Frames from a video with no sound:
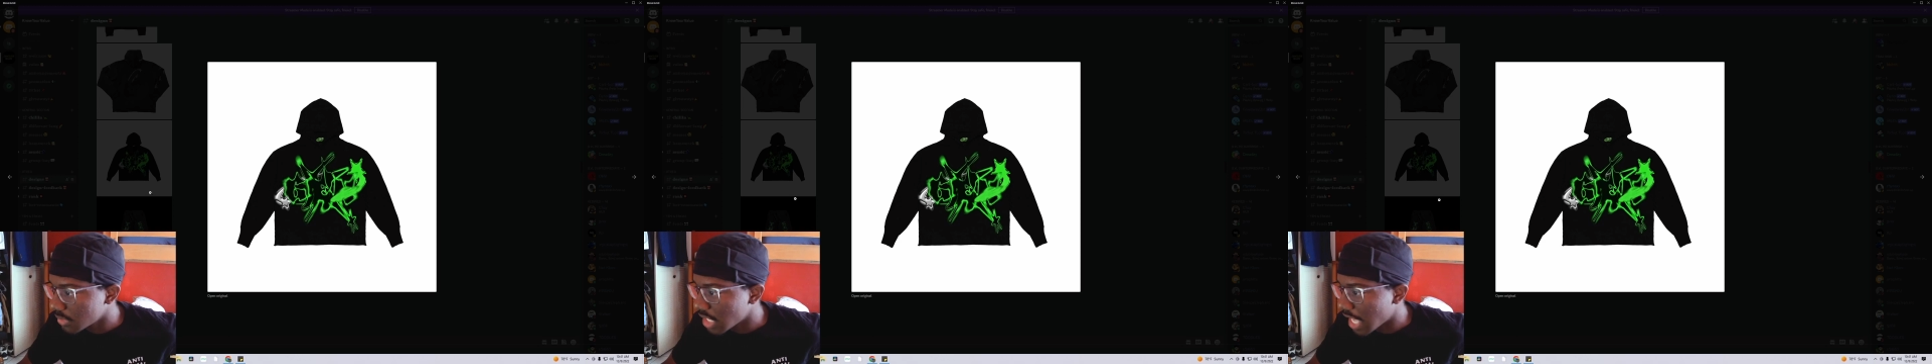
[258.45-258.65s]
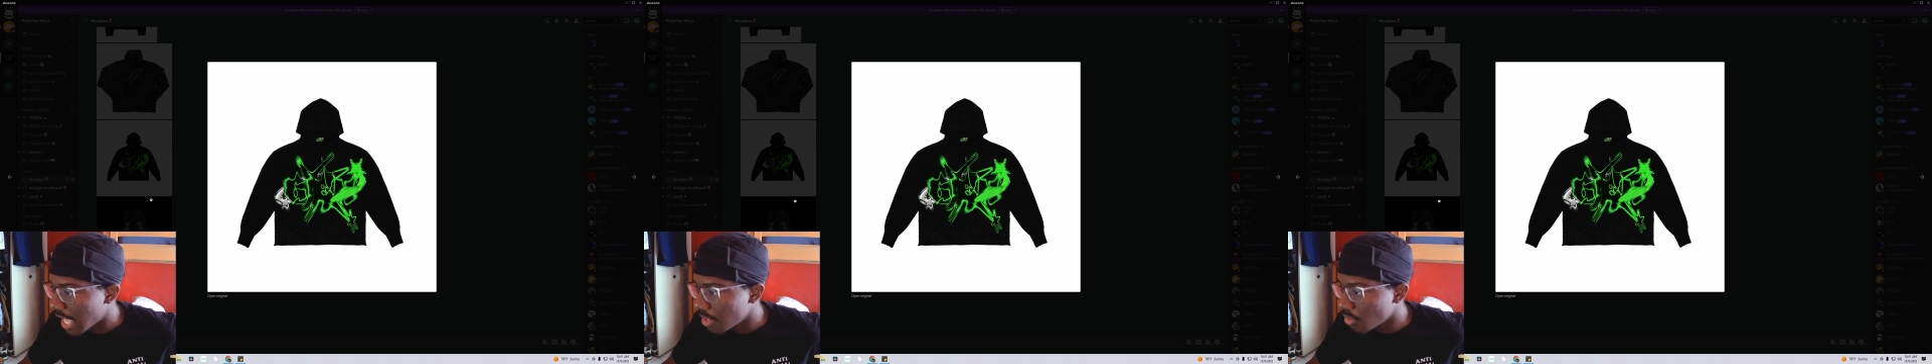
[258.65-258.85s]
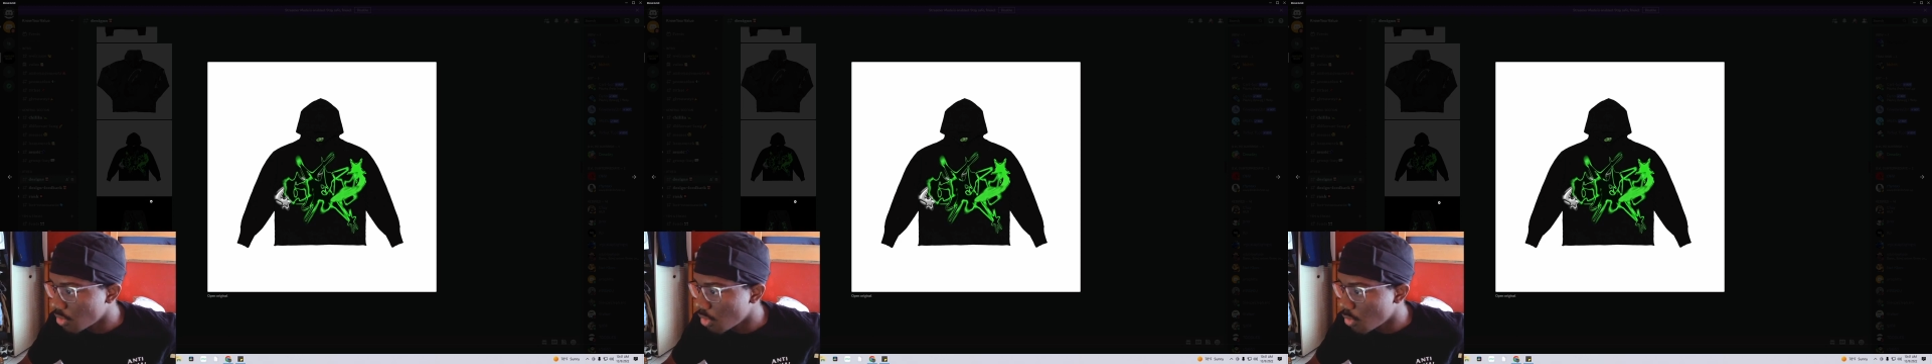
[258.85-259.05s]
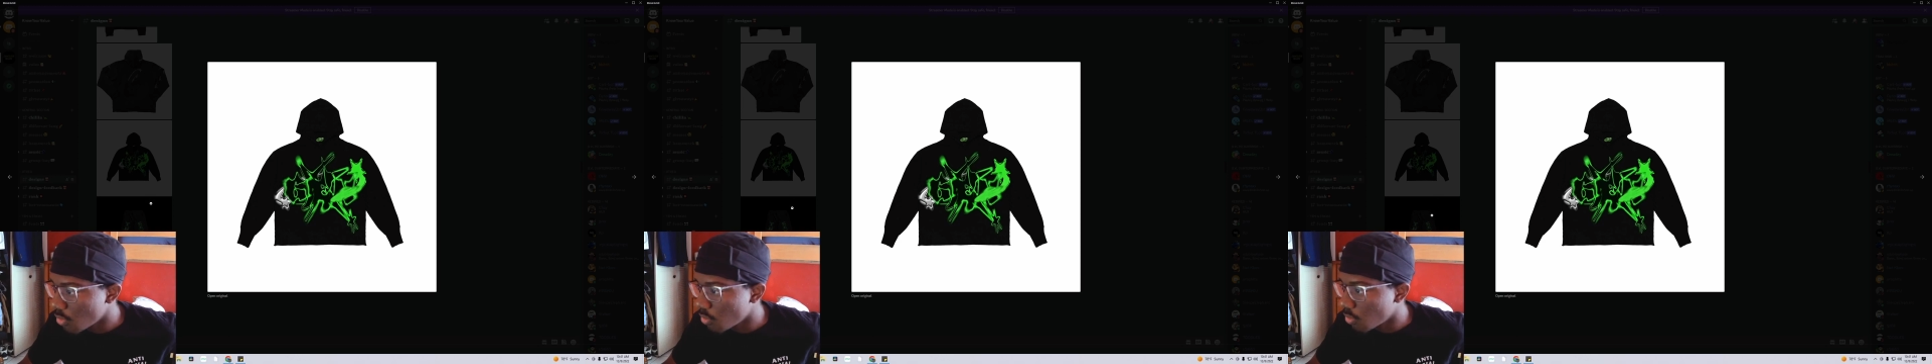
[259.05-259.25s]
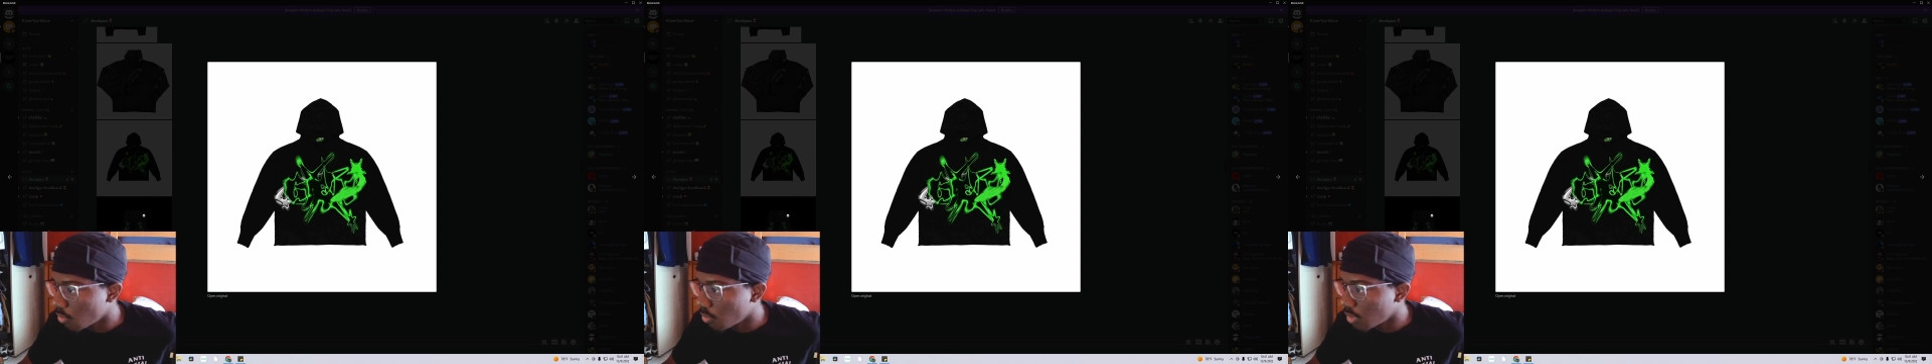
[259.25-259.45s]
I don't know
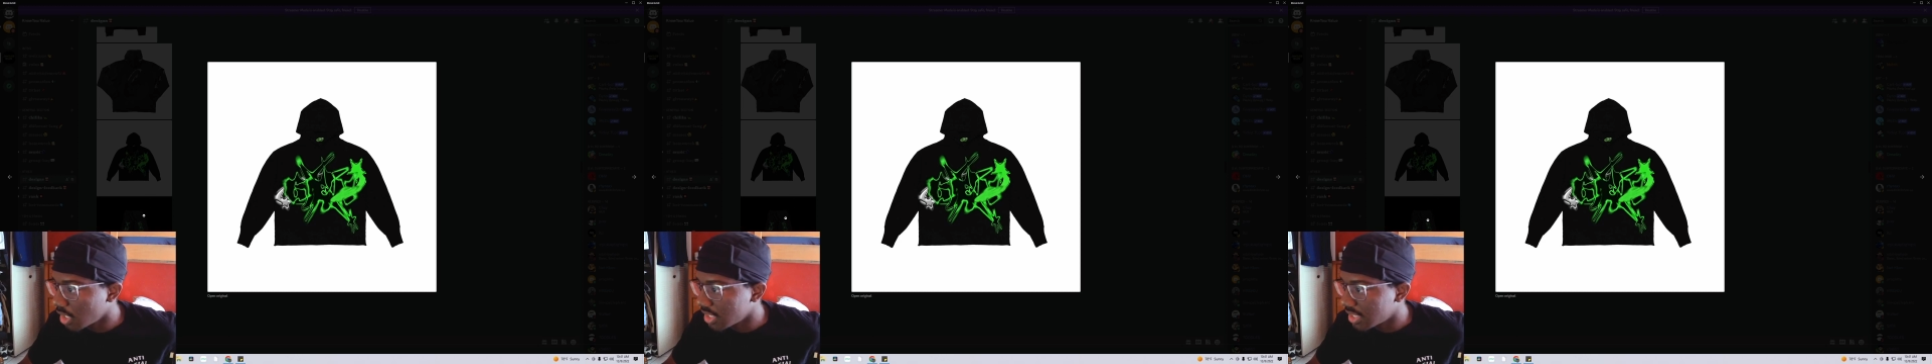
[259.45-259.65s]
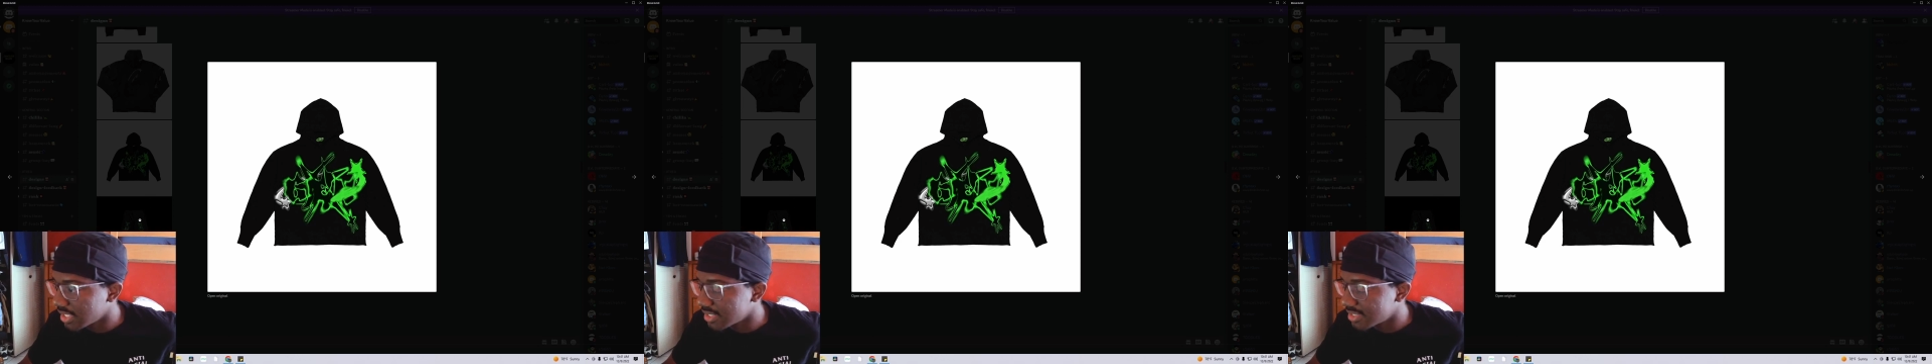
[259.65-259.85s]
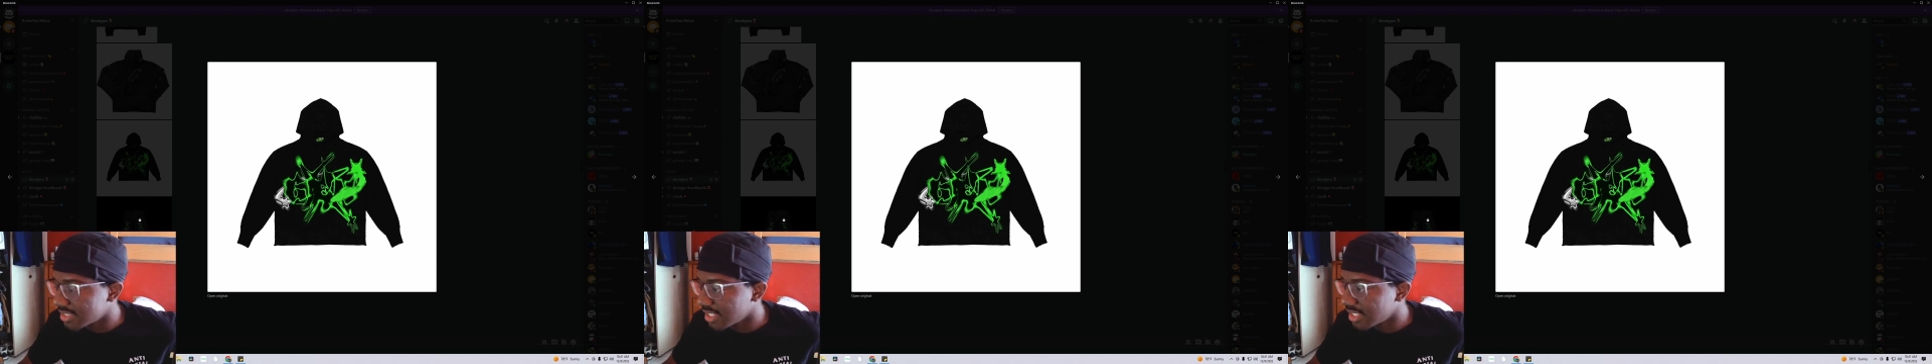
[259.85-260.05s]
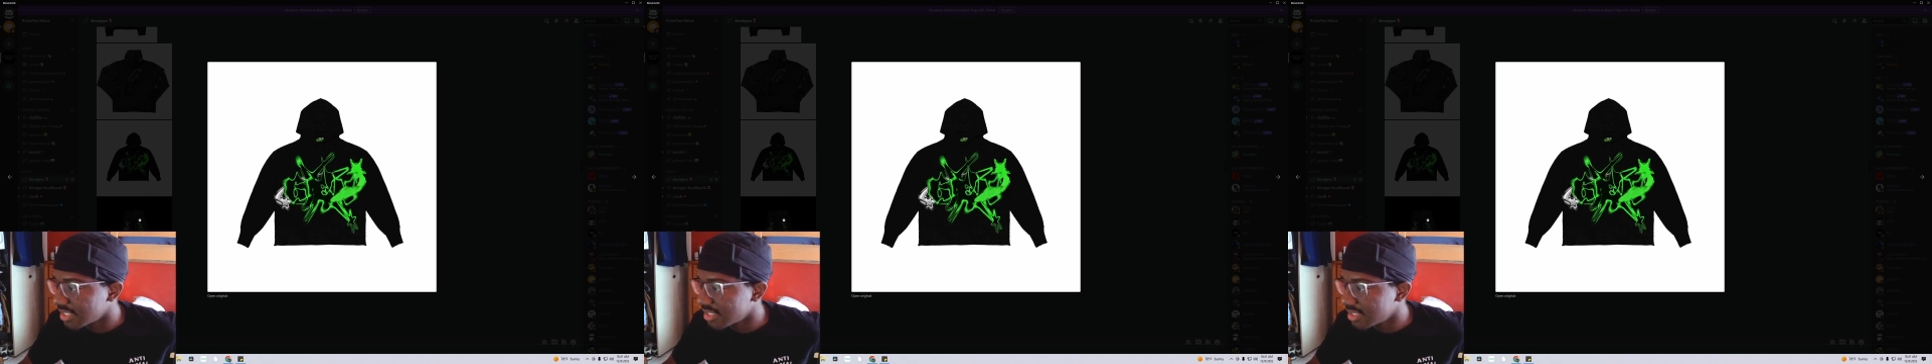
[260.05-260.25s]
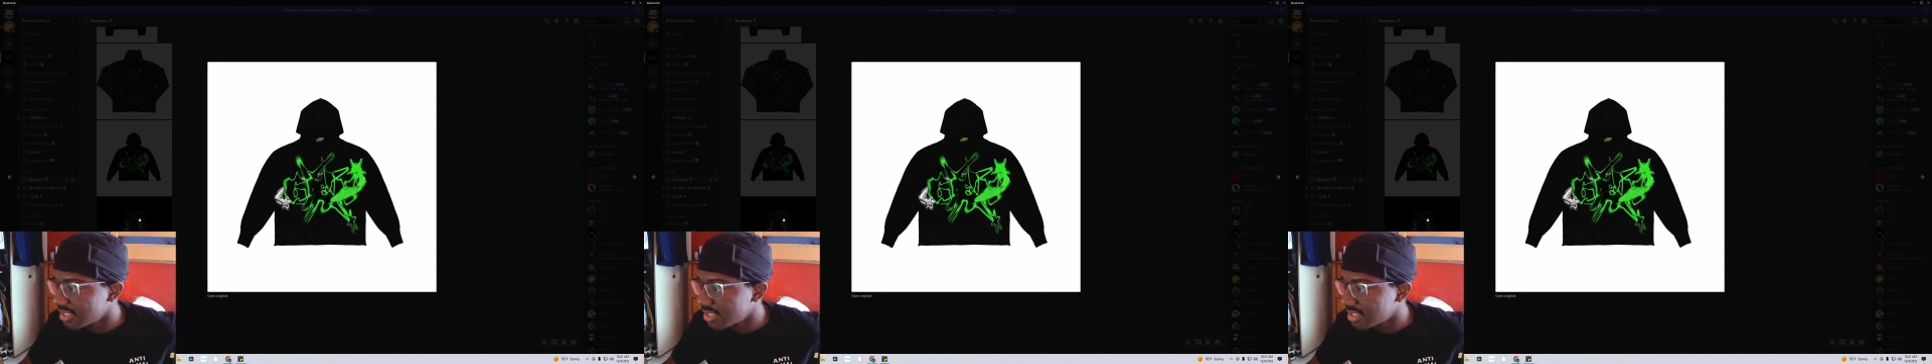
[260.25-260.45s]
what this
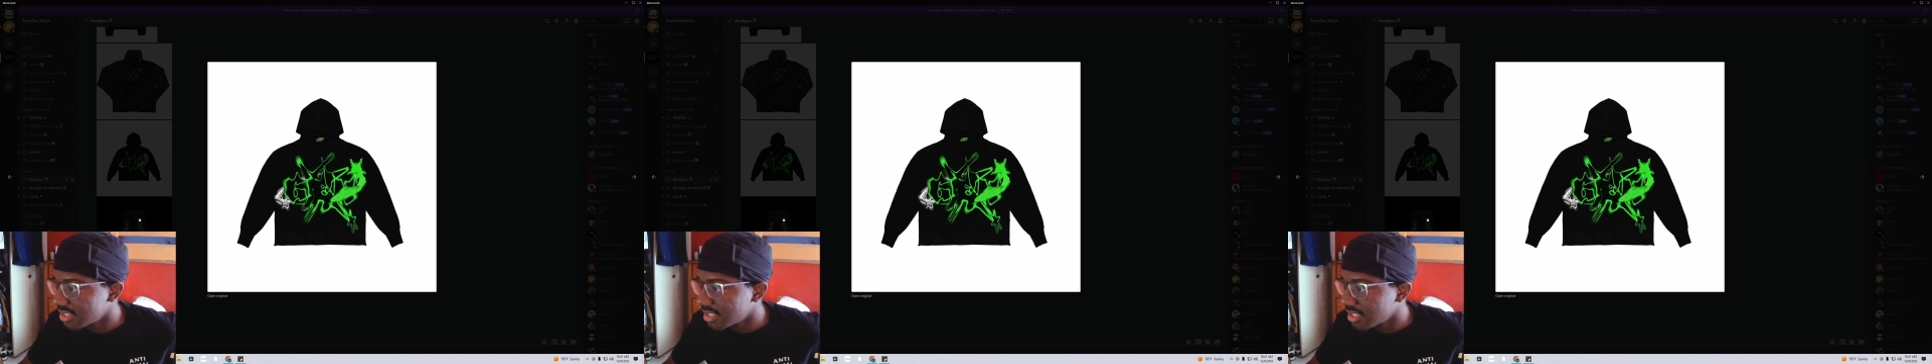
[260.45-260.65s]
is.